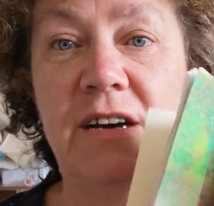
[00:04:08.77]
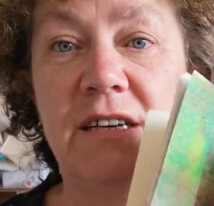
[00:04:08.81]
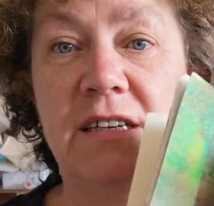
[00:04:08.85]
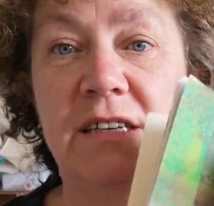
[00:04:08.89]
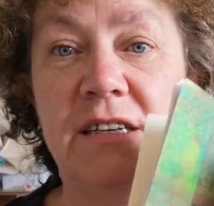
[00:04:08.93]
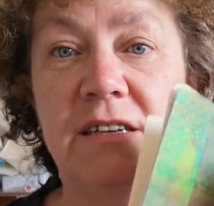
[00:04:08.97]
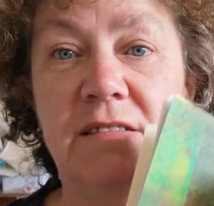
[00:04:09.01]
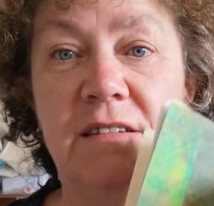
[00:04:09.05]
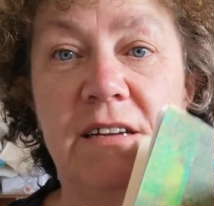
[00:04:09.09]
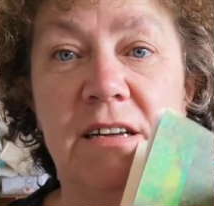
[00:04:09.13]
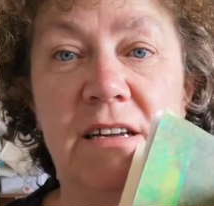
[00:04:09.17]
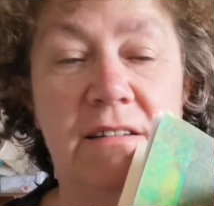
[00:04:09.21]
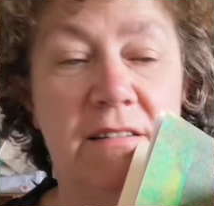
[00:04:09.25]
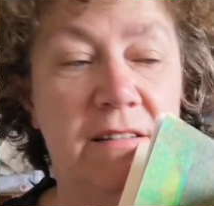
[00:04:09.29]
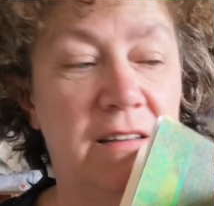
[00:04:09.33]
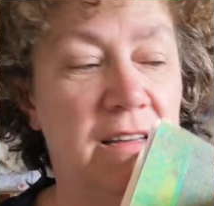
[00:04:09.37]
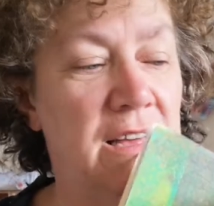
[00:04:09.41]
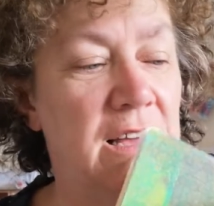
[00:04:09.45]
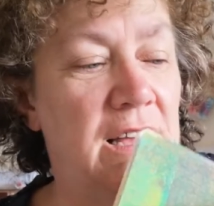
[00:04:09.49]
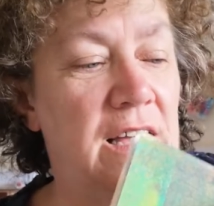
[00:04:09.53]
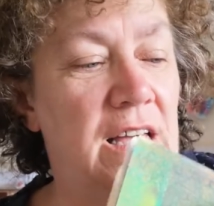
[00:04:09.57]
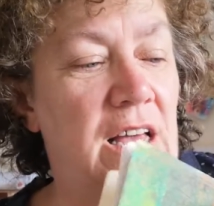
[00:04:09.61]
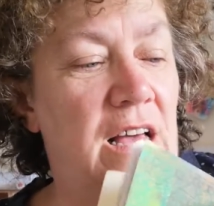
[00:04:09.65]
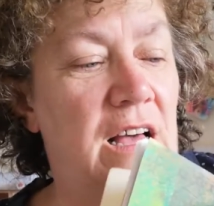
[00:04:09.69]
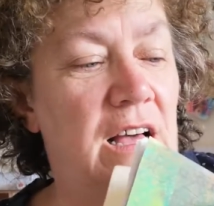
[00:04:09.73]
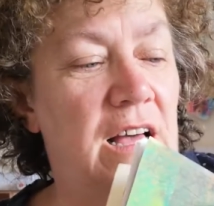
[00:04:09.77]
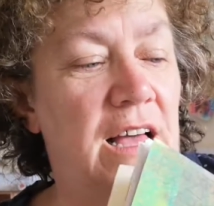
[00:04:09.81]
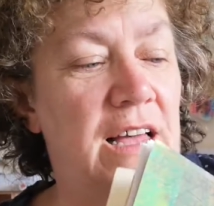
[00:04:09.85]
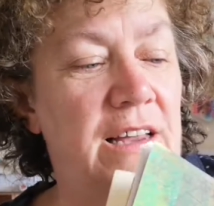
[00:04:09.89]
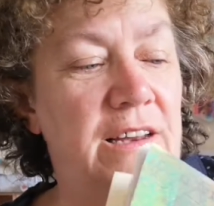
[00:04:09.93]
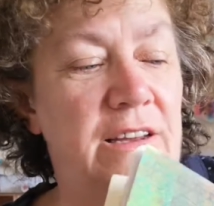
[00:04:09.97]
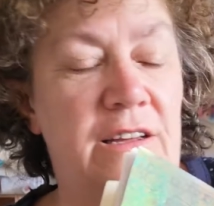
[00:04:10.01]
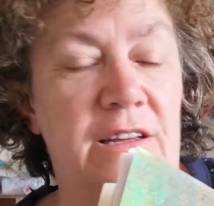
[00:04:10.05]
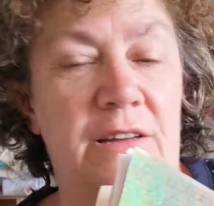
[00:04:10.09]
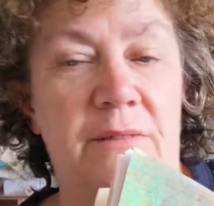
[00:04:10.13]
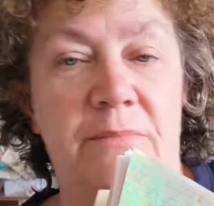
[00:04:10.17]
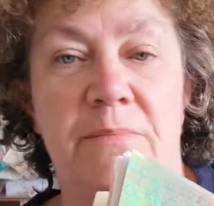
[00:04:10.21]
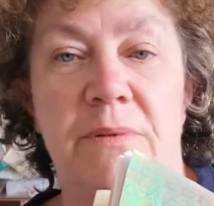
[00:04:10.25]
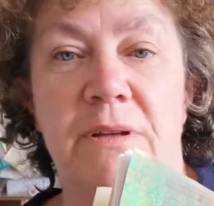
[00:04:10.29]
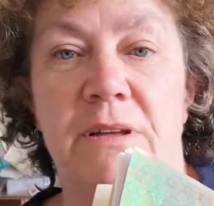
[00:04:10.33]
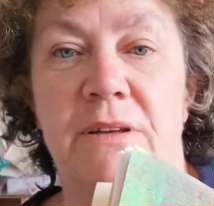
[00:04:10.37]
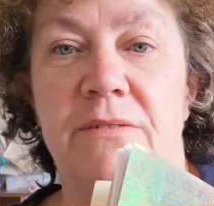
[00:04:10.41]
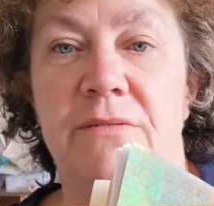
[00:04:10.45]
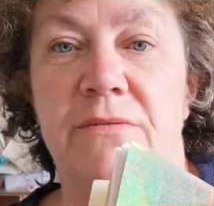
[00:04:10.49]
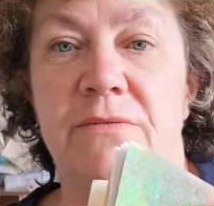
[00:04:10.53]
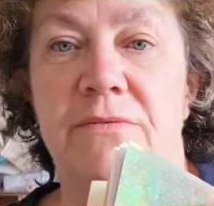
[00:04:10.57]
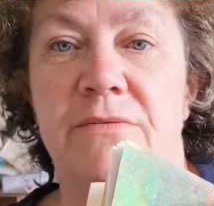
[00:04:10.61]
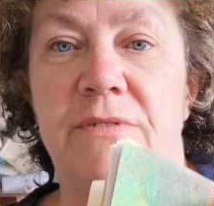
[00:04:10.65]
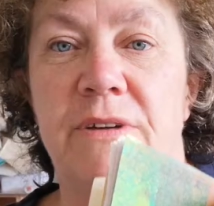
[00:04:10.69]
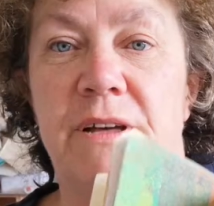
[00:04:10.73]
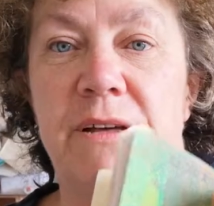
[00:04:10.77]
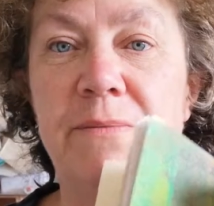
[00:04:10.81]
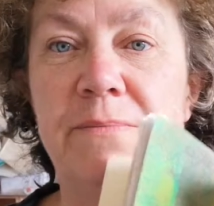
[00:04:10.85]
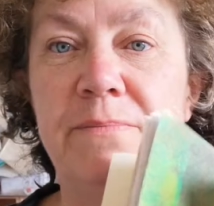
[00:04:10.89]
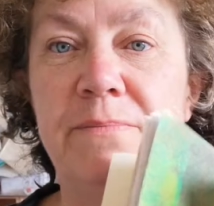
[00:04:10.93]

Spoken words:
I don't know. I had a bit of